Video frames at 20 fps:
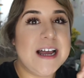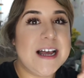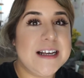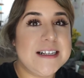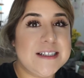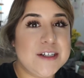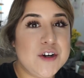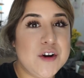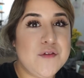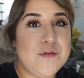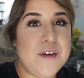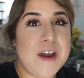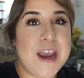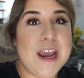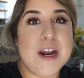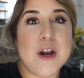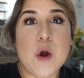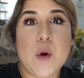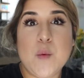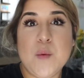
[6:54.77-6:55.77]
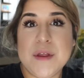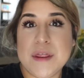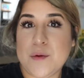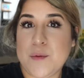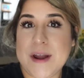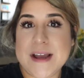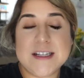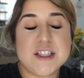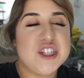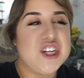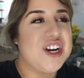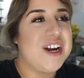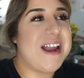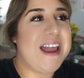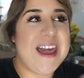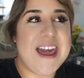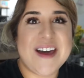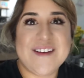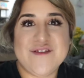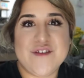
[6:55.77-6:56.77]
a zero fade with a
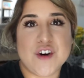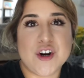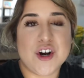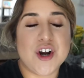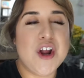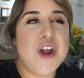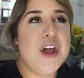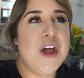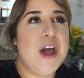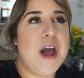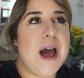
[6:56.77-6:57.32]
razor, ever,